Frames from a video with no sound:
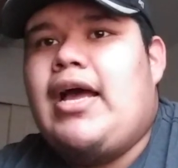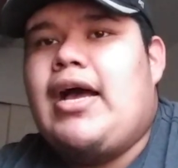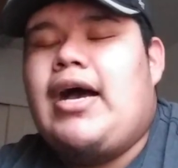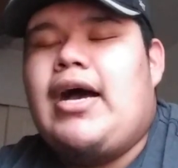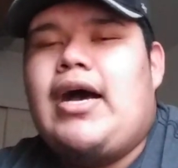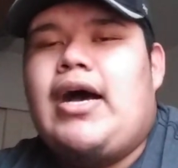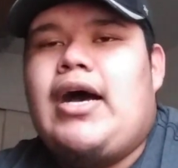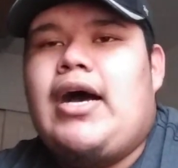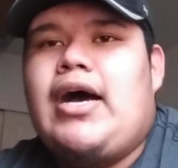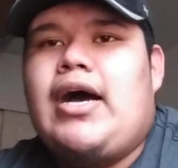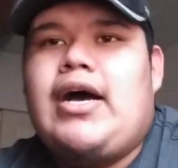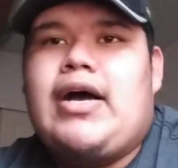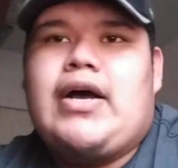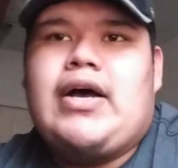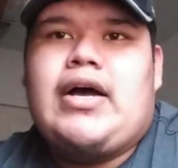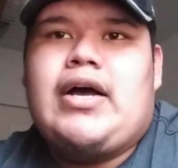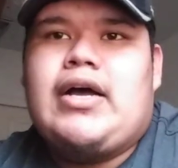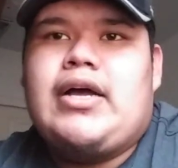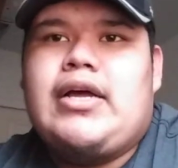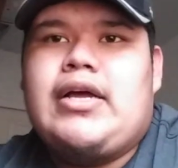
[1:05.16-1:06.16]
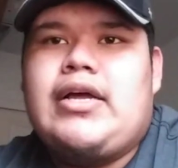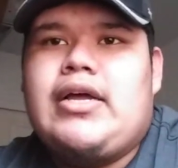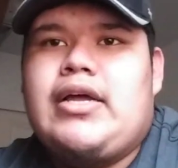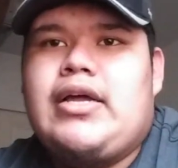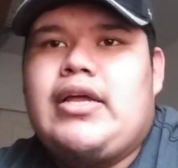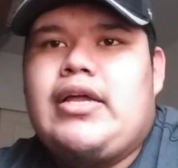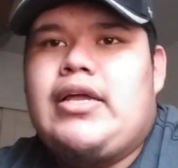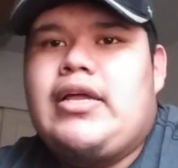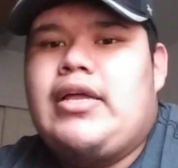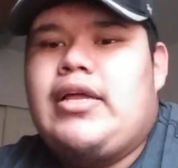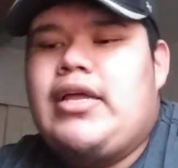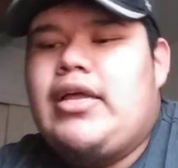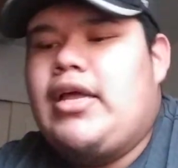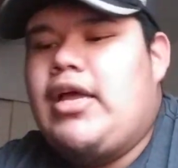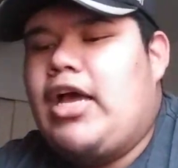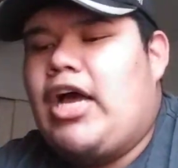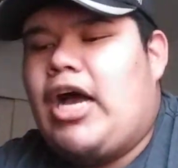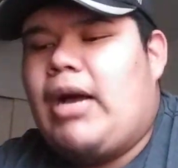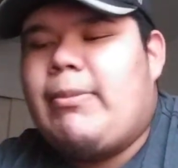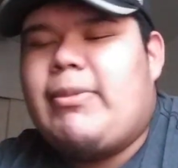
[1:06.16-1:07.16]
Uh,
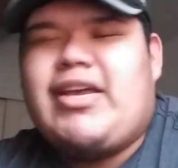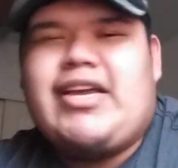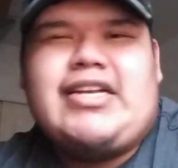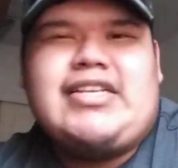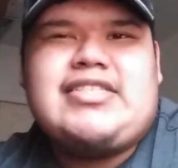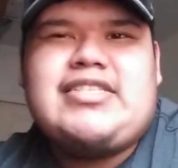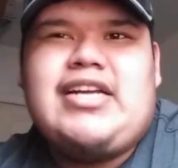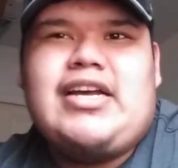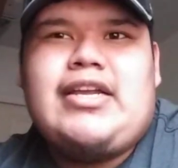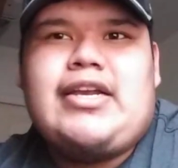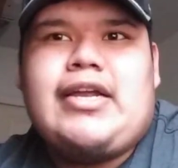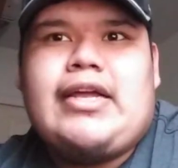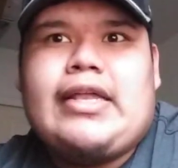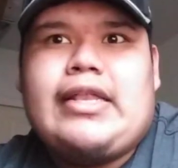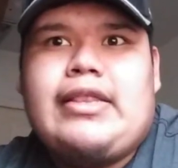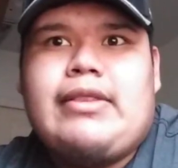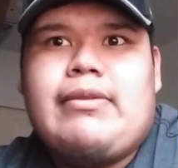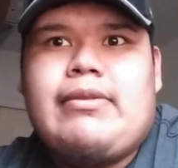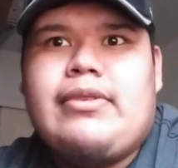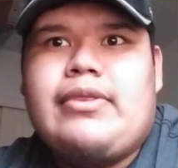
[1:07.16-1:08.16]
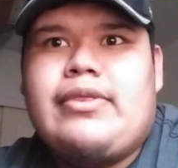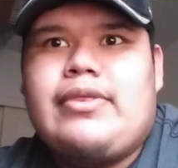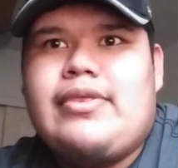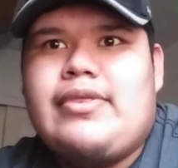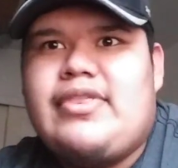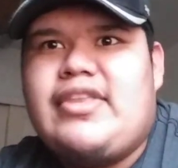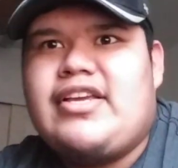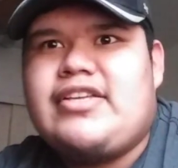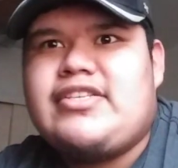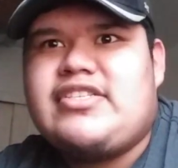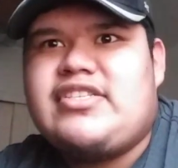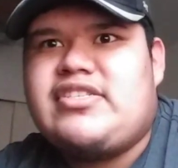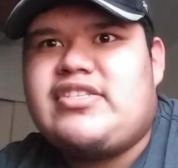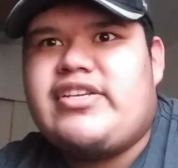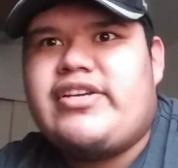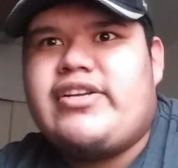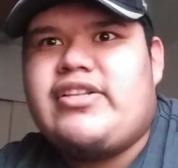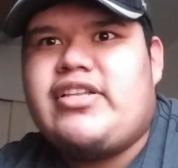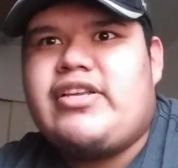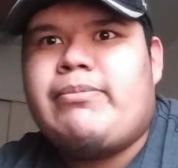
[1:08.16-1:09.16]
I mean, it's not a
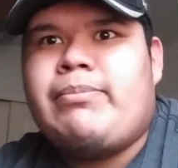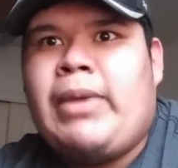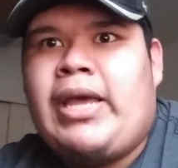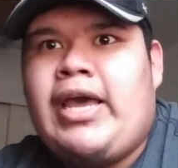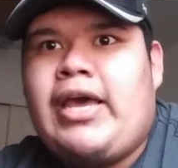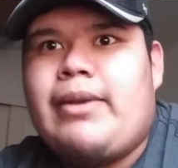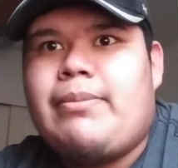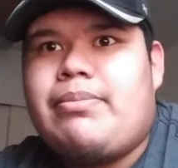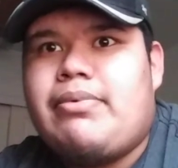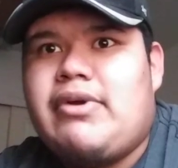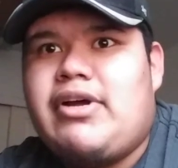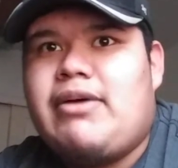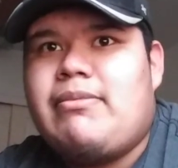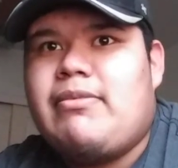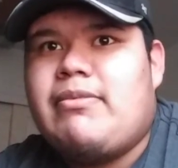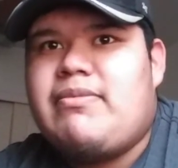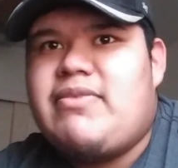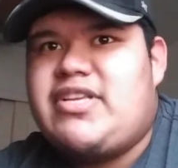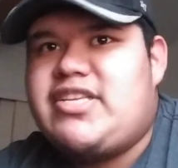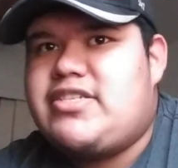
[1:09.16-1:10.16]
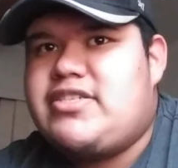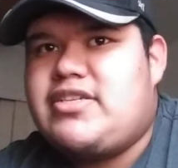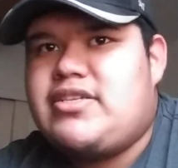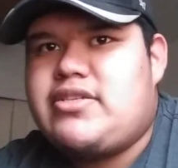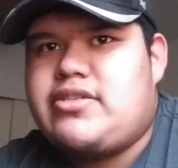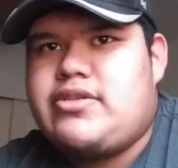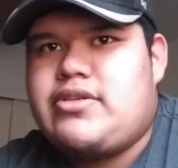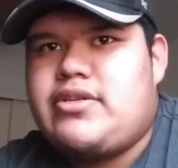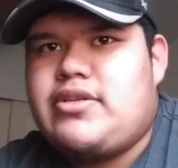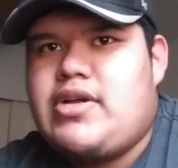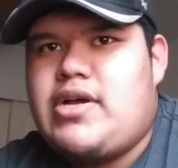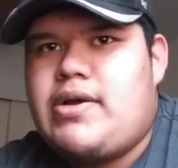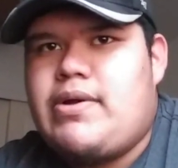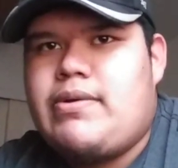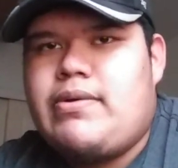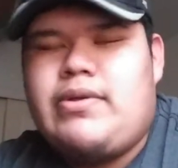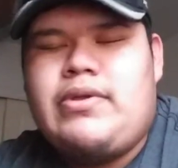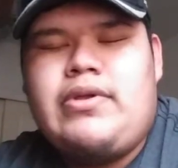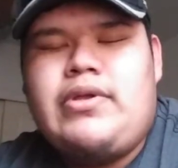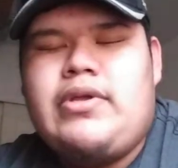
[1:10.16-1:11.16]
necessarily bad problem. It's just you know
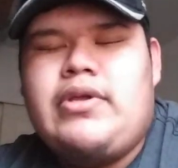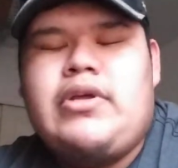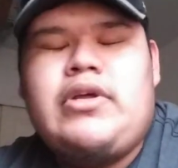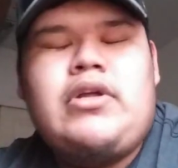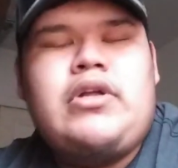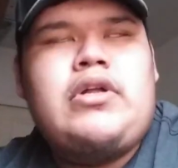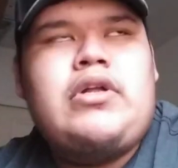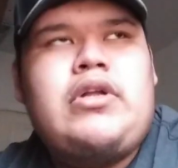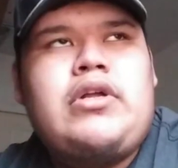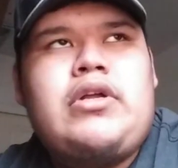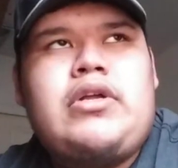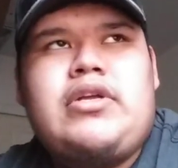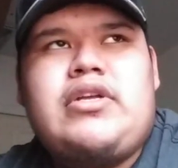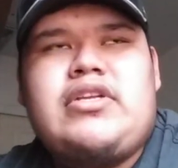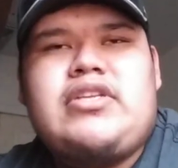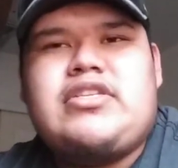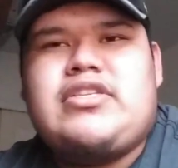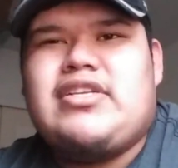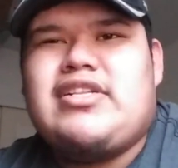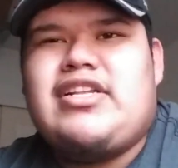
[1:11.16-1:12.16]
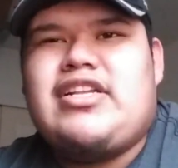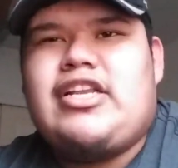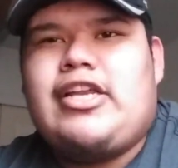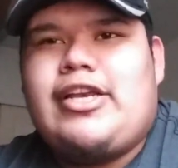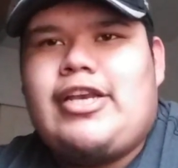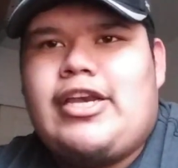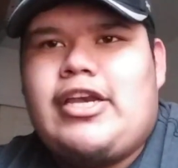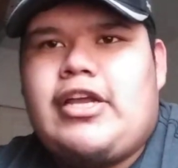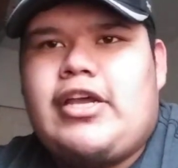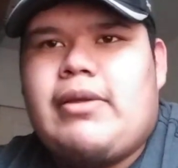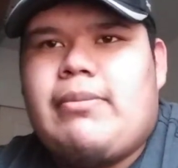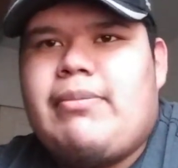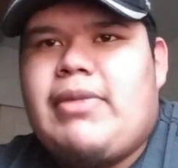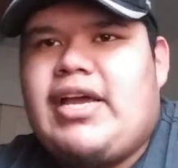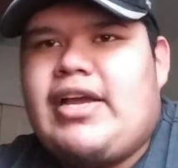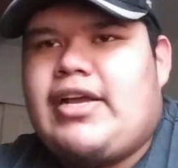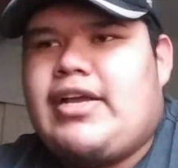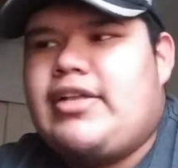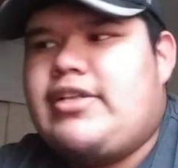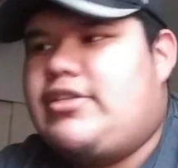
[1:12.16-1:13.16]
something I need to get
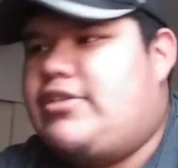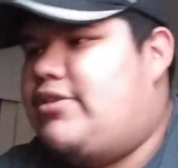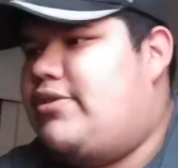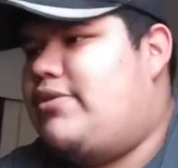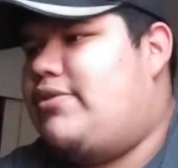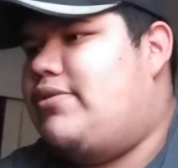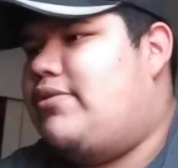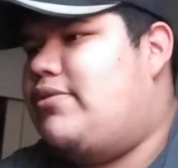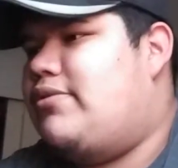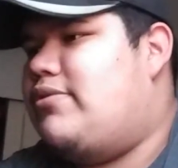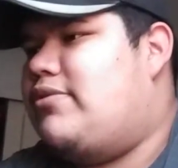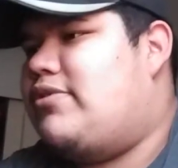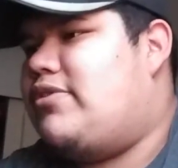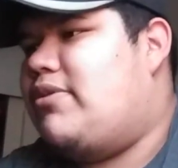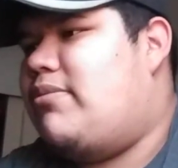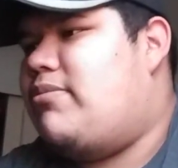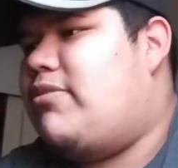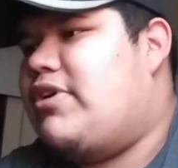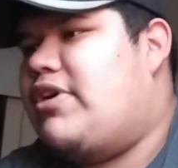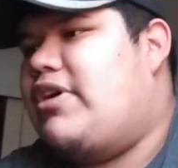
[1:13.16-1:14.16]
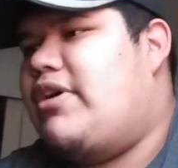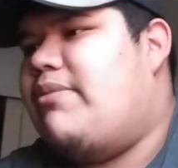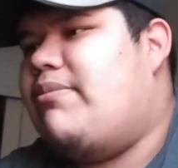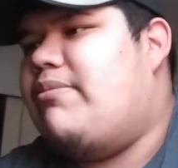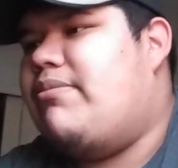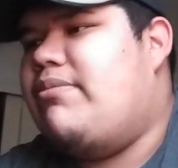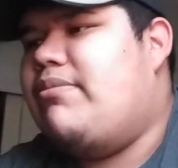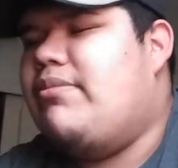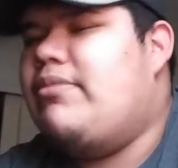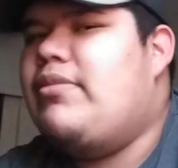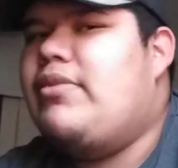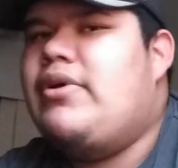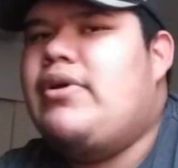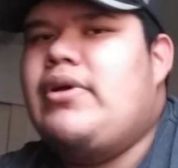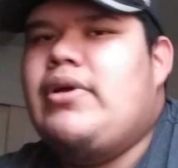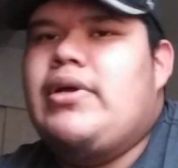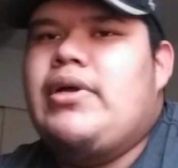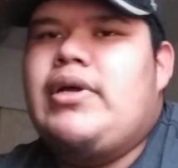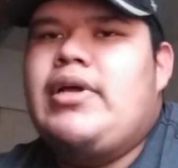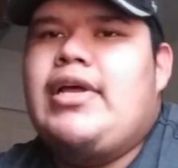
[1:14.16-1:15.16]
back into sometime.
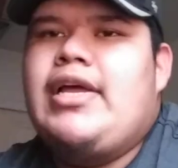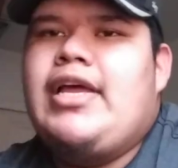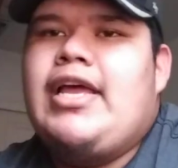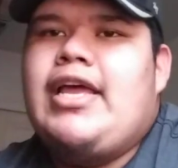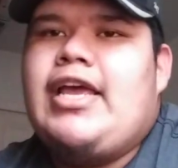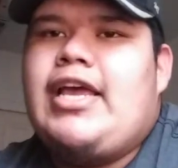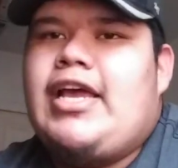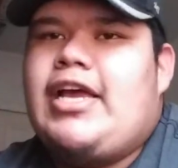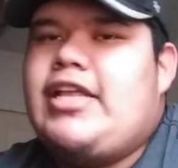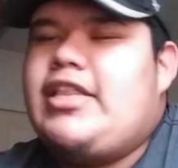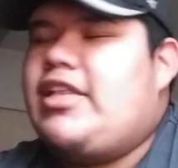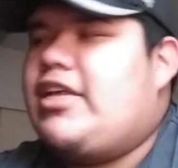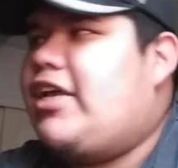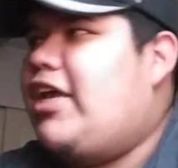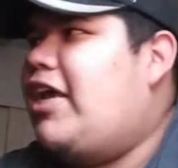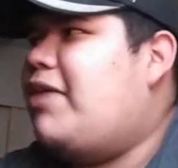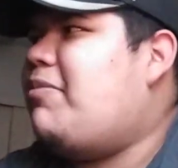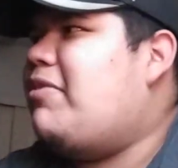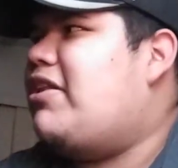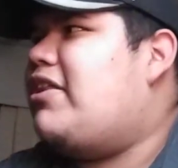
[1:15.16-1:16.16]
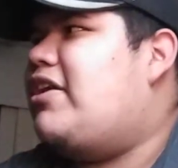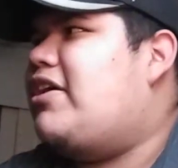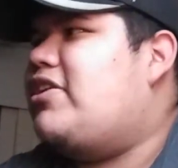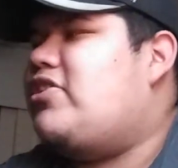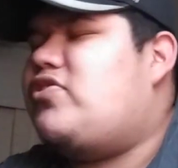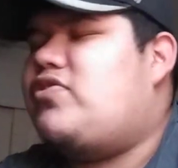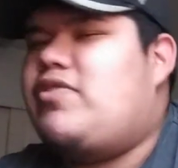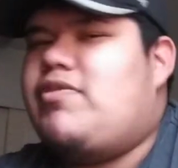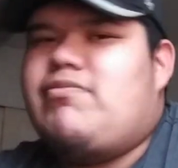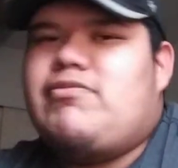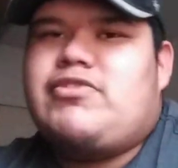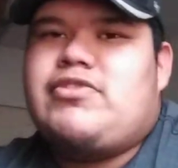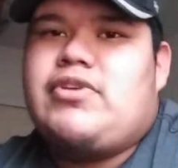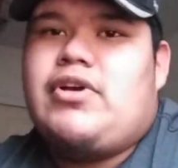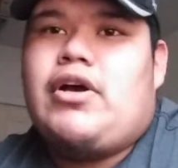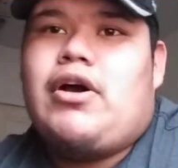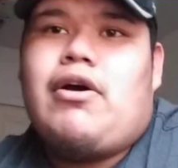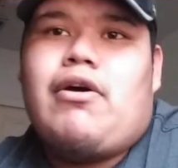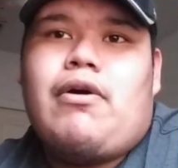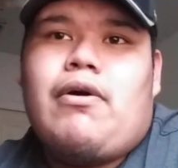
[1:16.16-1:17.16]
And the gaming live streams.
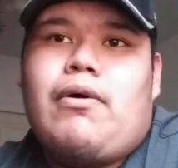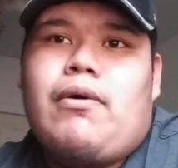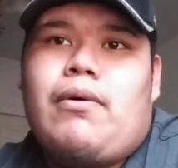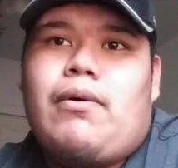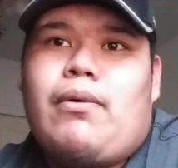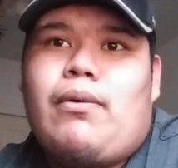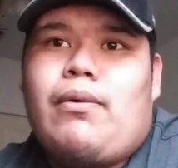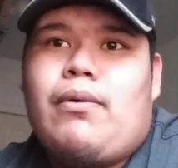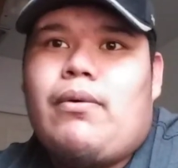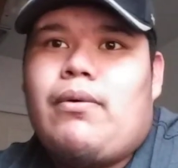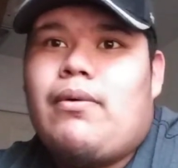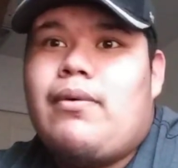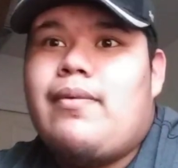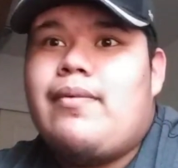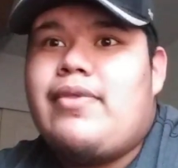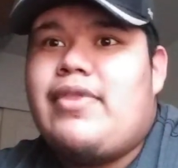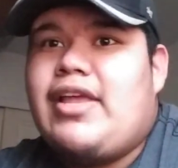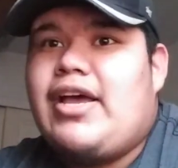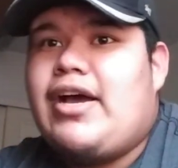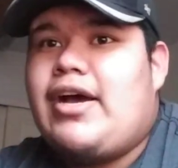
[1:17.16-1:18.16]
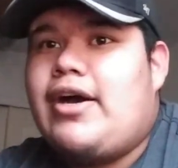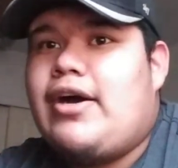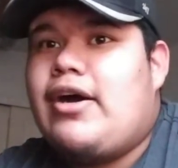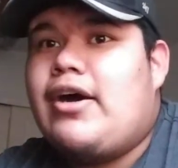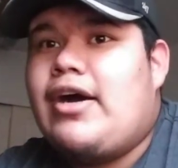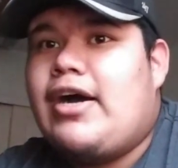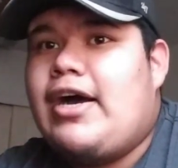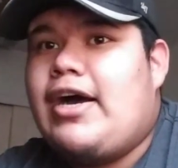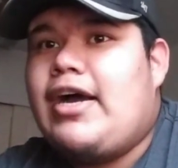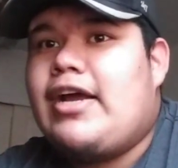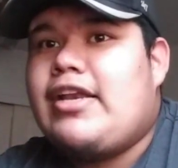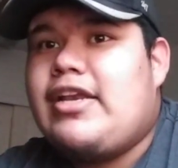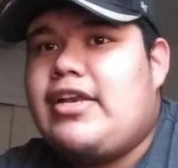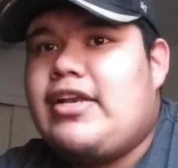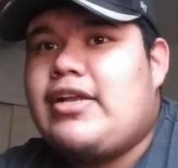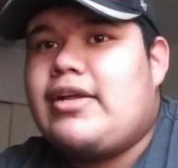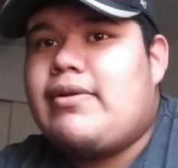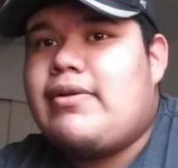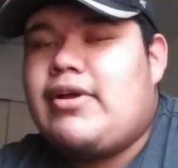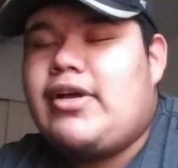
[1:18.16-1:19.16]
Oh, now I need
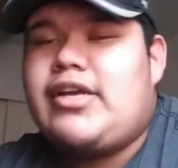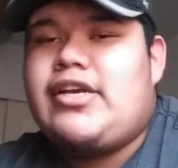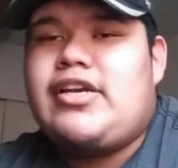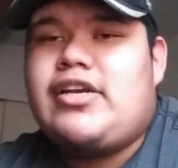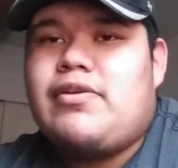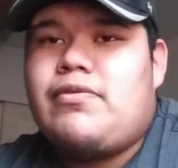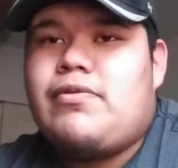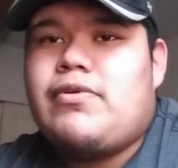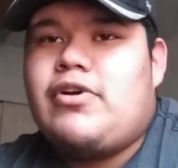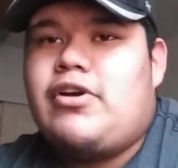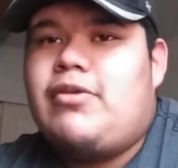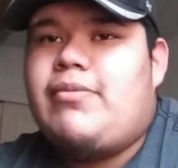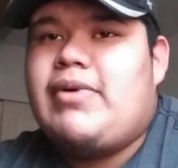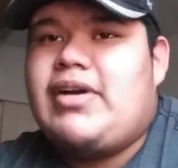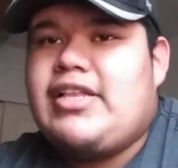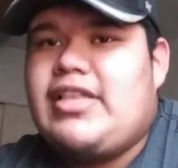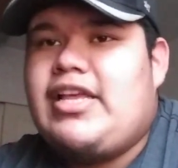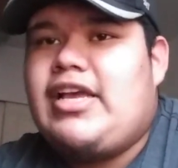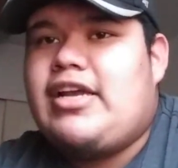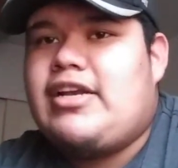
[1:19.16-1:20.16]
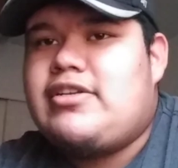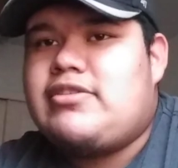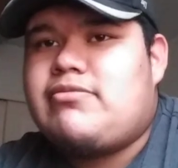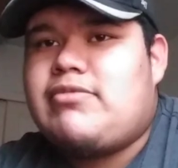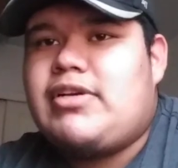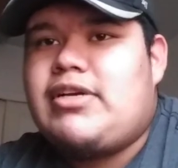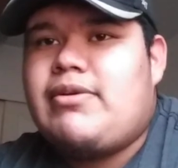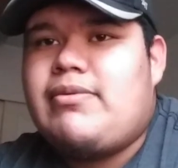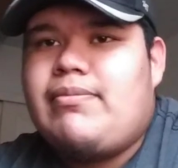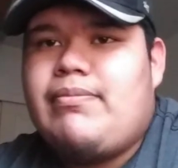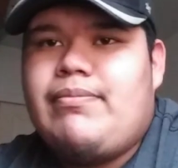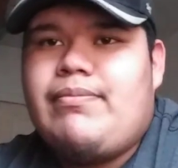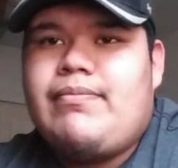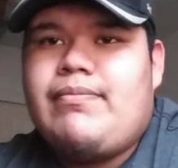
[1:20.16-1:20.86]
to I need to worry about that as well.